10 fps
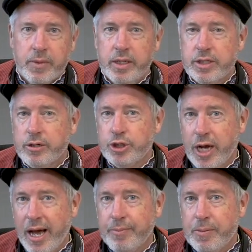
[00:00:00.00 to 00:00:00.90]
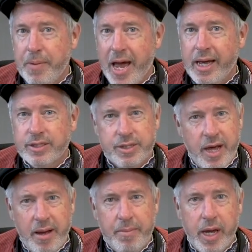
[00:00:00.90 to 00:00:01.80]
It's our job to pass
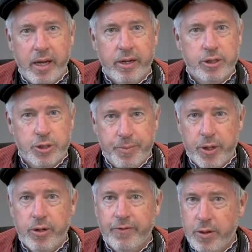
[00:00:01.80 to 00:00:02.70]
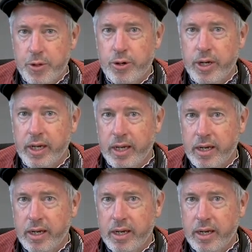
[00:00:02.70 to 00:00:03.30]
them and our spirit of community